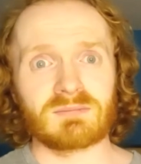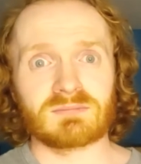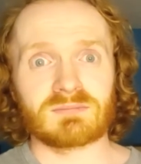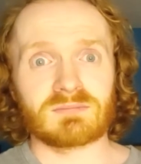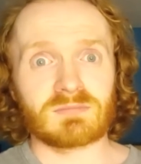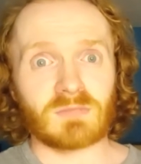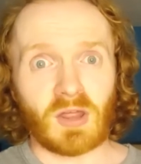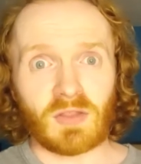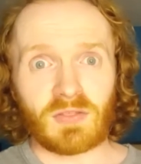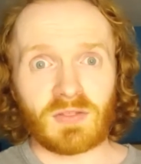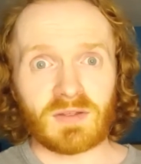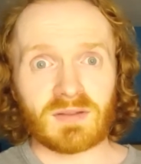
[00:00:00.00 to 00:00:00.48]

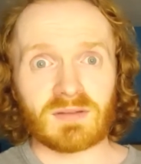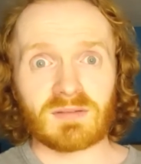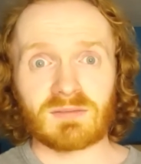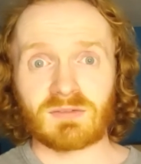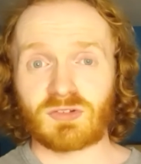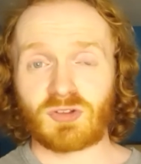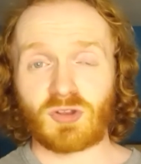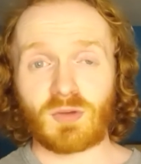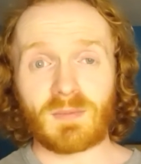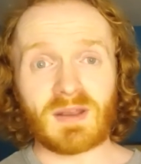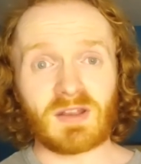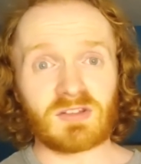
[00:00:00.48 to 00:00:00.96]
nothing.
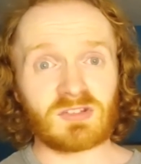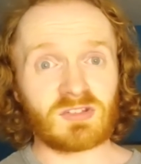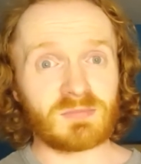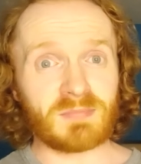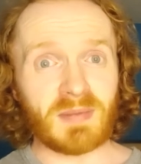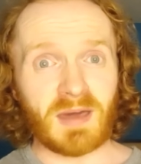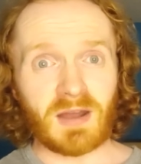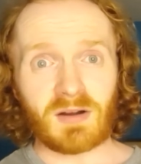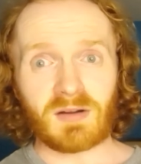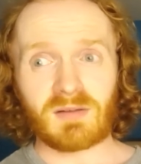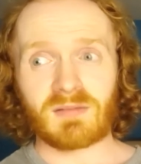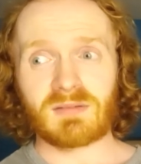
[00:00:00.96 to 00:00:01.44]
2 minutes is
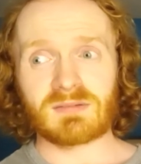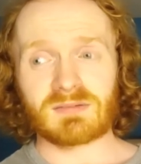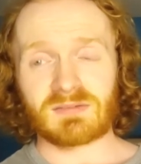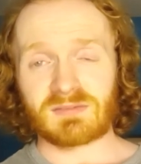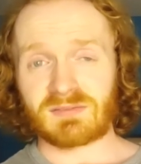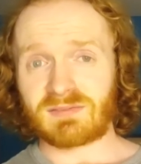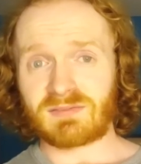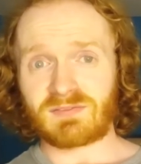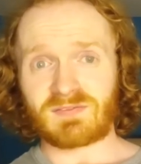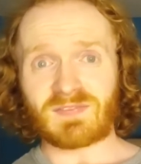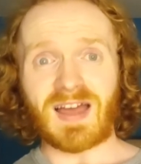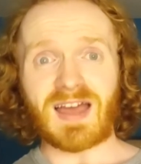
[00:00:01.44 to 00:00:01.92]
better.
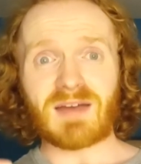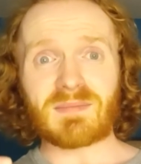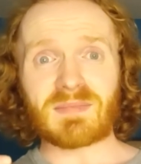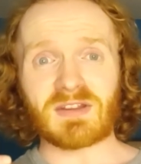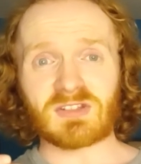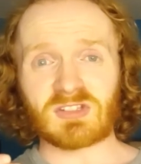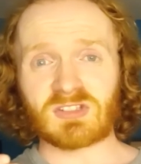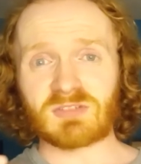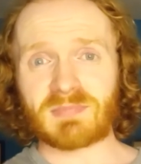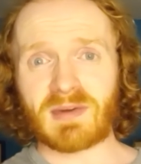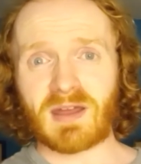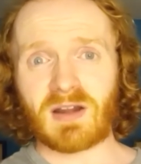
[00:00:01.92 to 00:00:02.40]
5
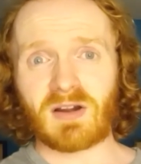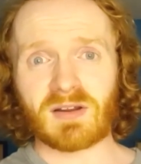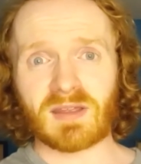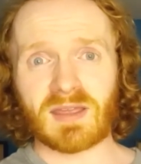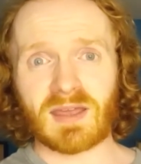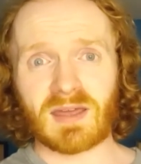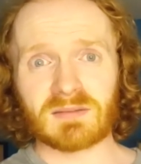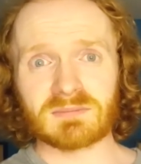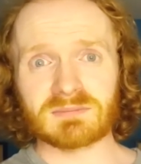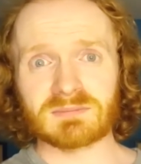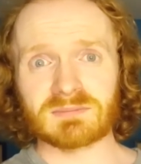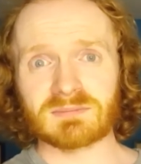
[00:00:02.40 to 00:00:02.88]
minutes is better
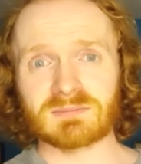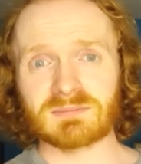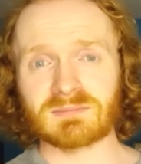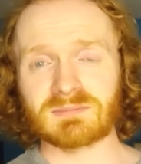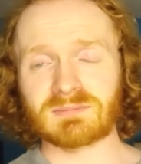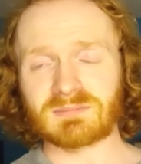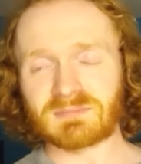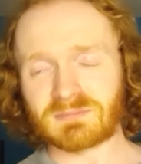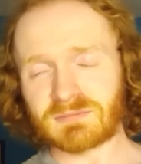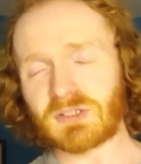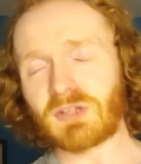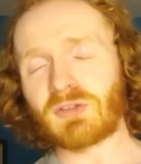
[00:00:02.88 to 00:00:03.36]
again.
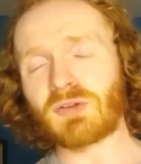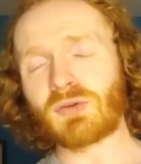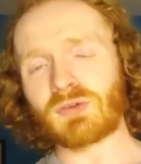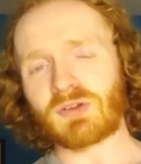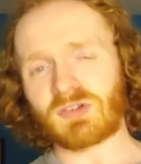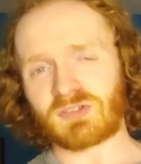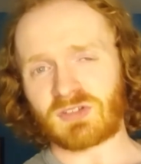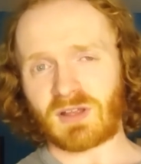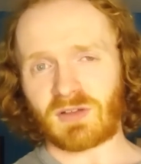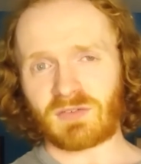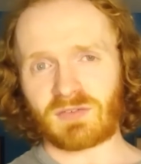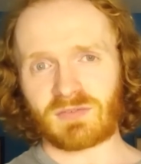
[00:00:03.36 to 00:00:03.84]
You'll know
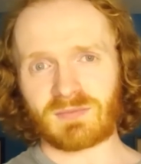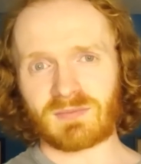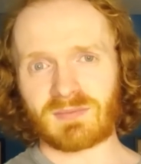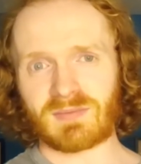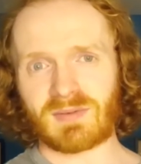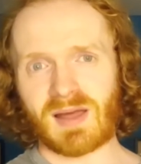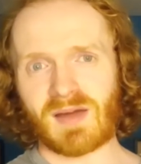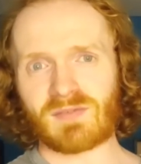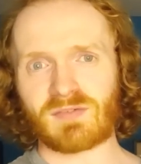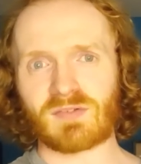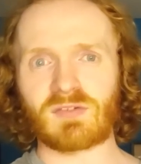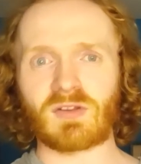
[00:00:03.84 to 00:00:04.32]
yourself
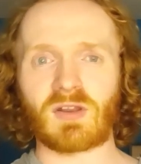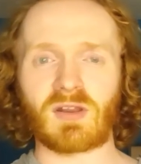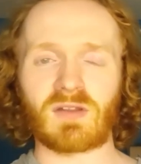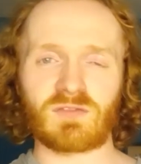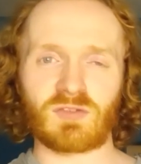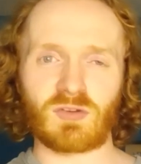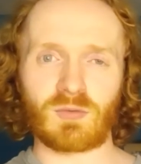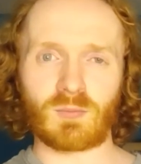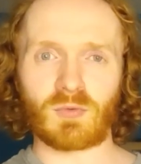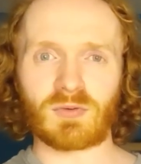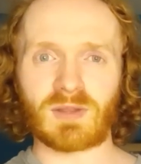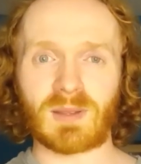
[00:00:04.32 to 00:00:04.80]
after you've done it a
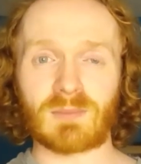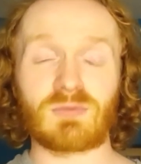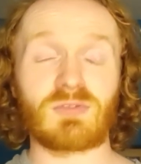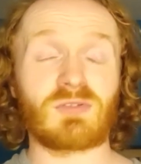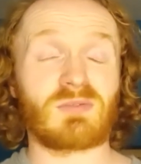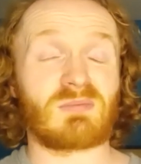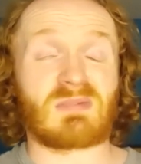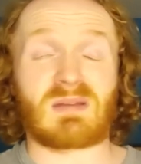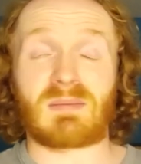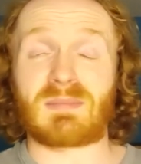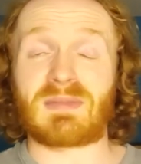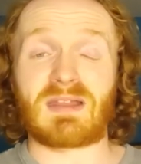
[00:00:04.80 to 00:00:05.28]
few more times.
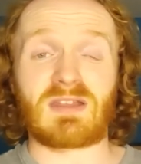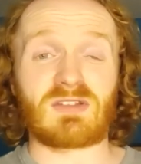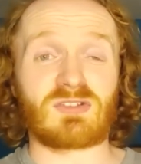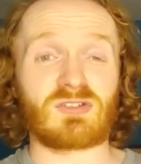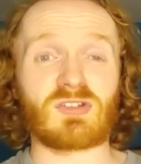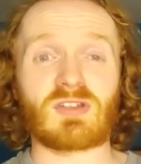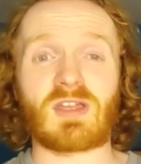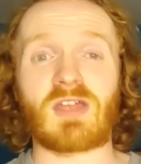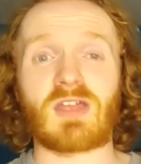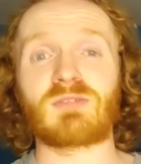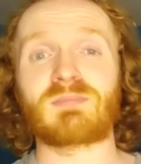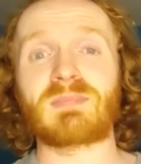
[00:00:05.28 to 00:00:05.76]
I mean,
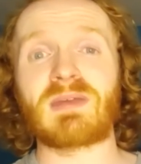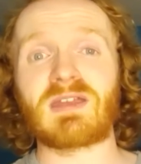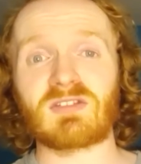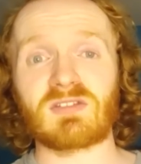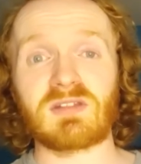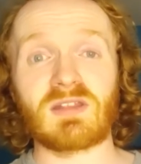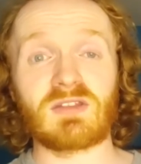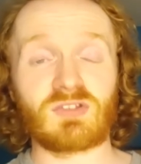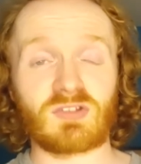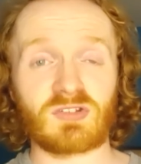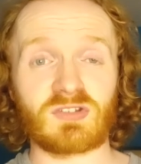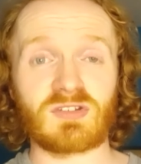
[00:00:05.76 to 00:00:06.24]
it's
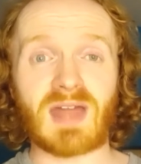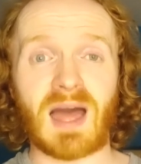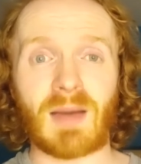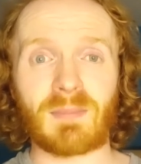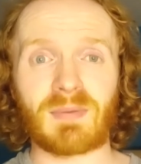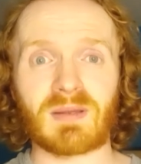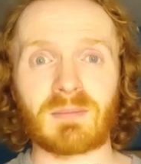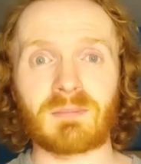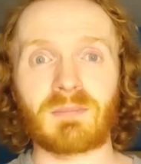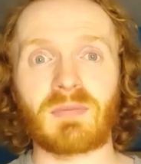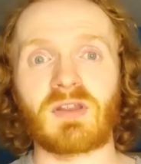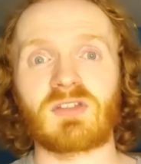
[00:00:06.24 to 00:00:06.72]
basically just
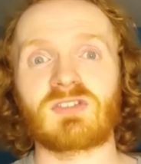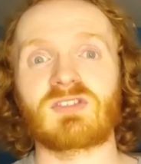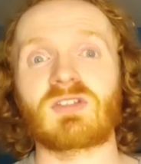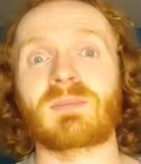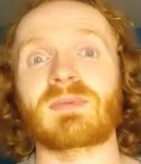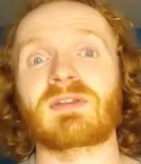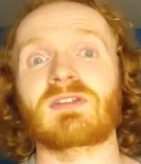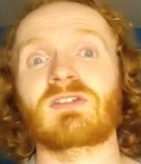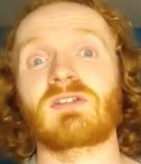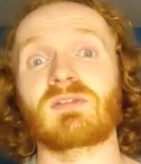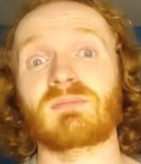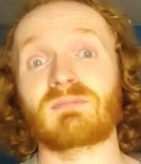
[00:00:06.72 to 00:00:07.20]
napping, but it's
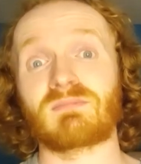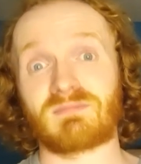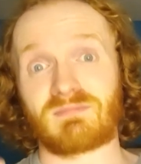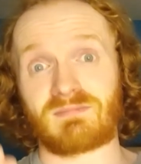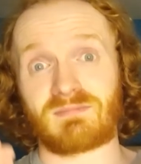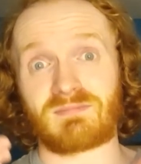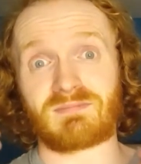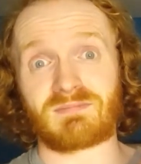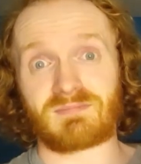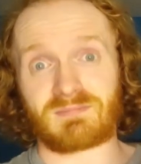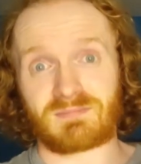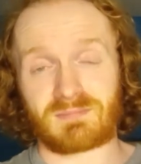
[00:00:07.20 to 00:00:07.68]
something to
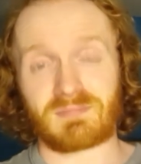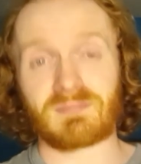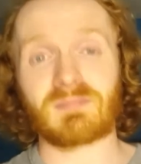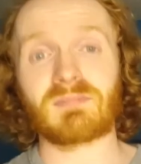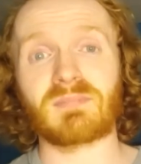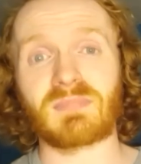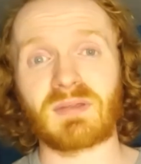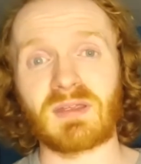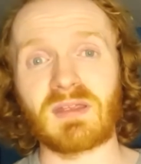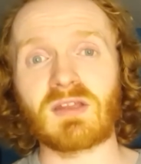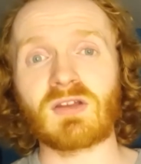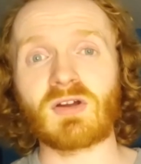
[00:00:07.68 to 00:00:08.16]

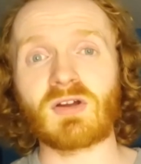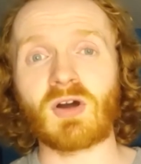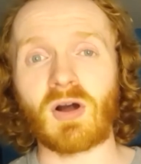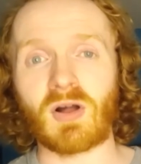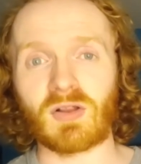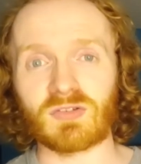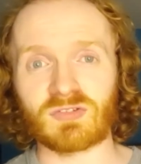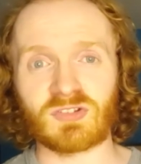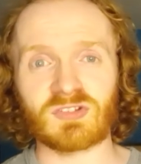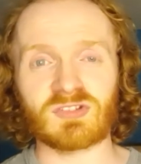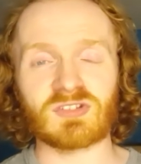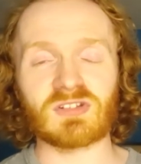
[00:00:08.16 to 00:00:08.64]
be
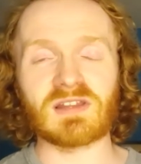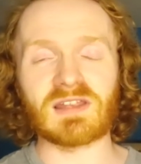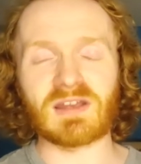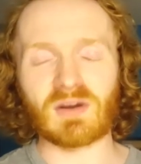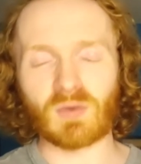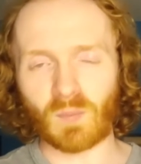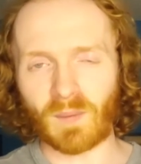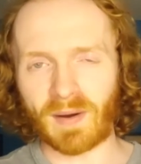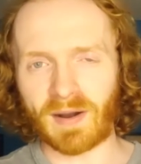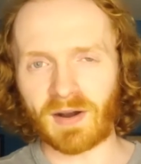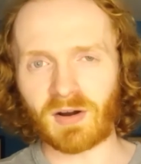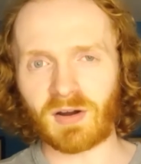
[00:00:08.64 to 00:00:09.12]
consciously
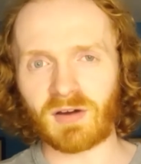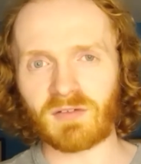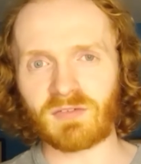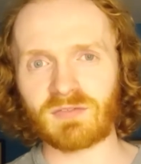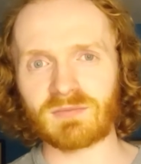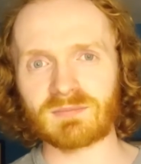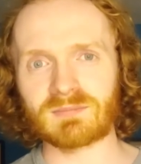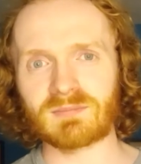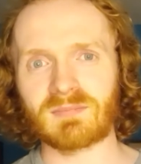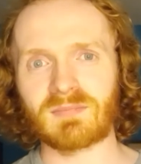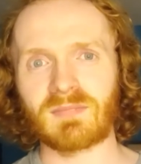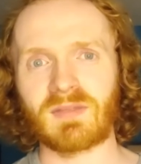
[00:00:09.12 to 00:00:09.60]
aware of.
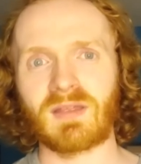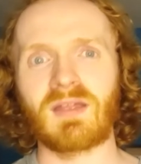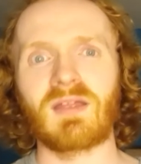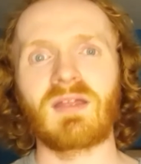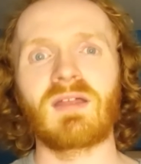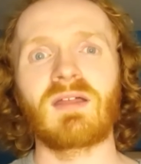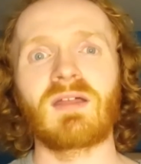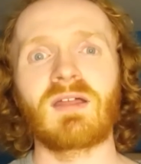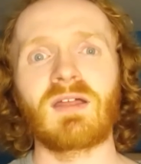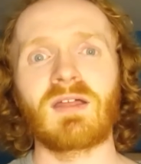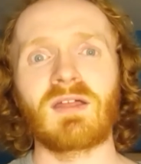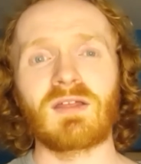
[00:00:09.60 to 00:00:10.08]

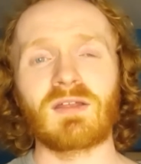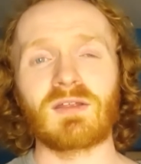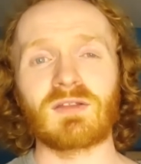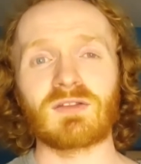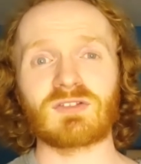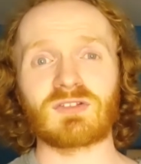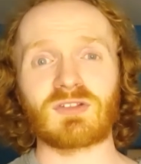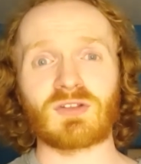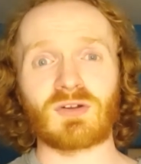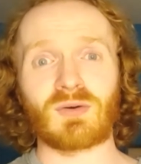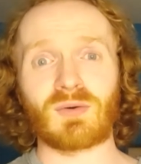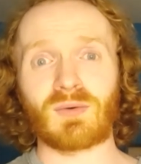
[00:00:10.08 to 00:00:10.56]

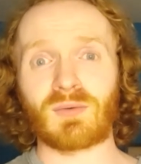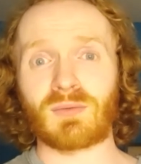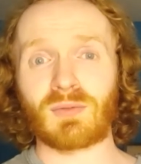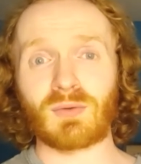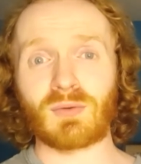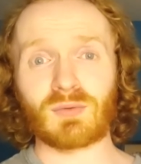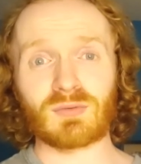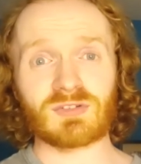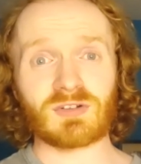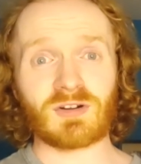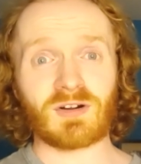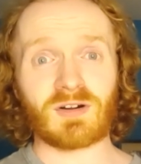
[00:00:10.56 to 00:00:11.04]
So
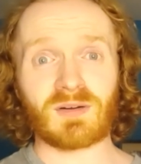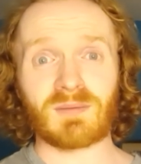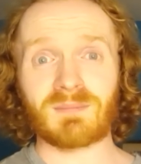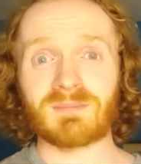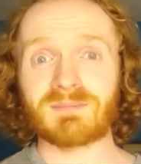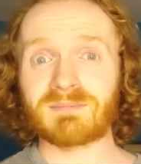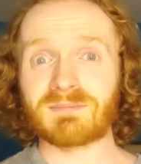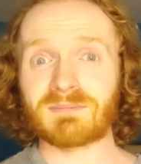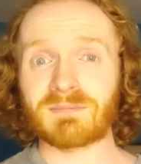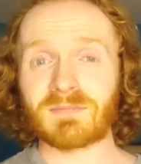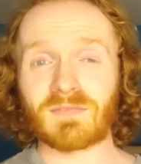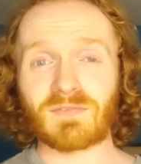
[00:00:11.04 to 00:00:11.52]
those are
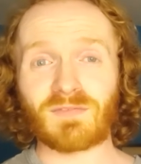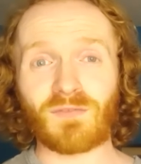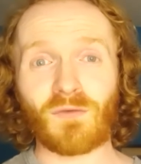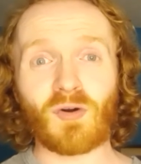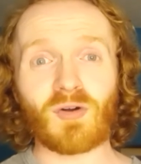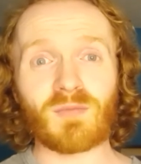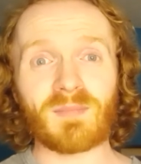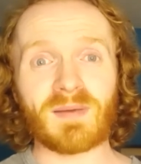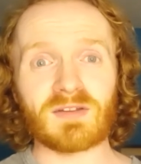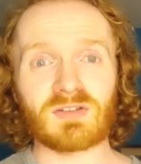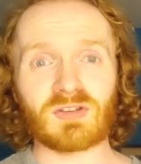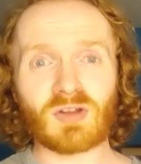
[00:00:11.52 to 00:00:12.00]
four
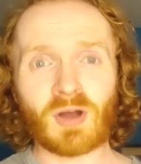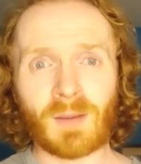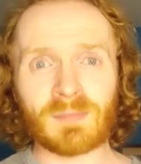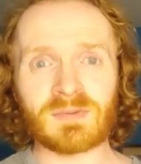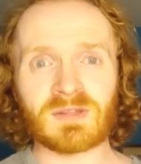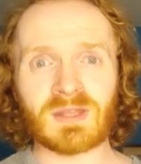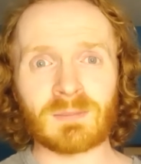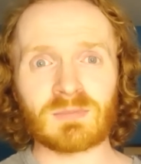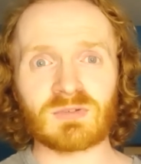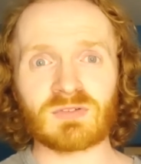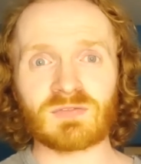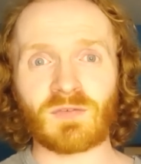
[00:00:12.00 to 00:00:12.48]
of my top
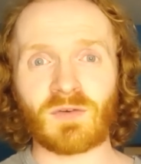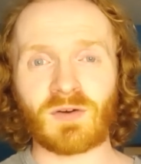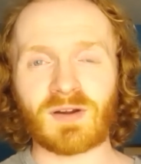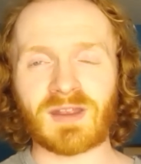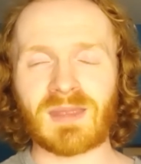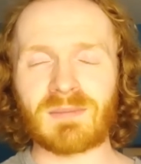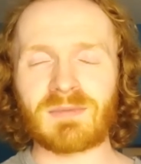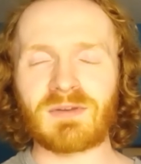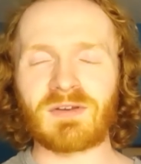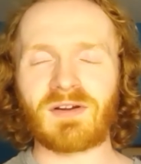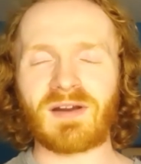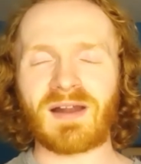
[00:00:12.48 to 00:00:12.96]
tips for
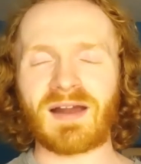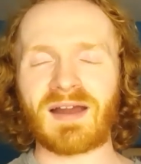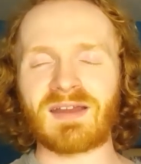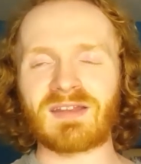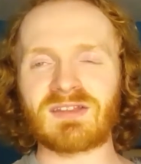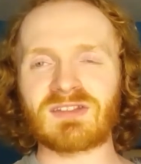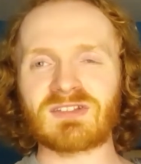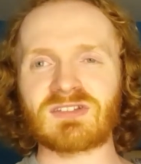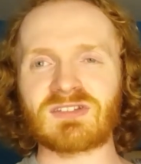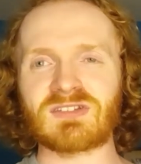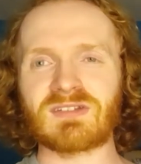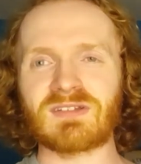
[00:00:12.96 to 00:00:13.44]
keeping your
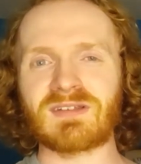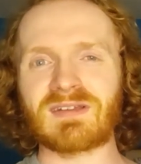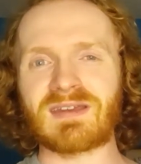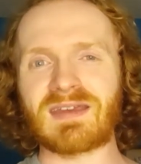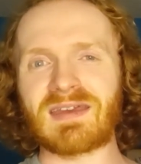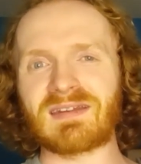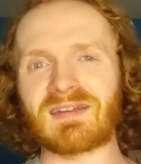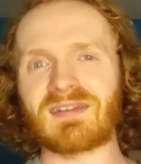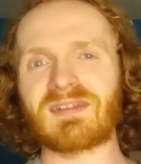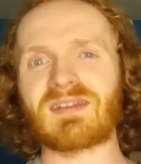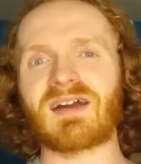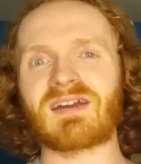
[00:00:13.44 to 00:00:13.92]
eyes
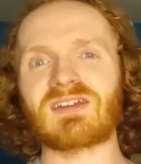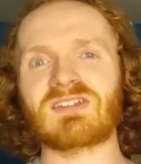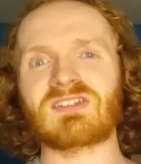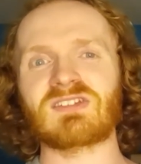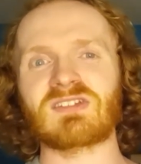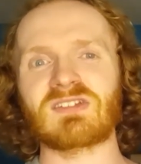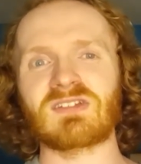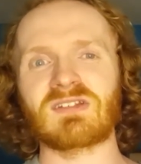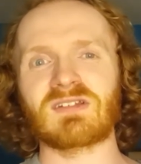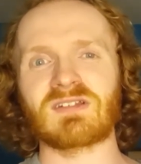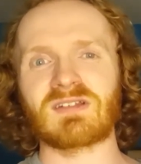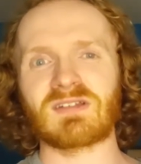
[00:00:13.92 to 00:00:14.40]
in a
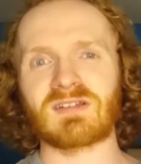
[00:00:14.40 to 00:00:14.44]
nice,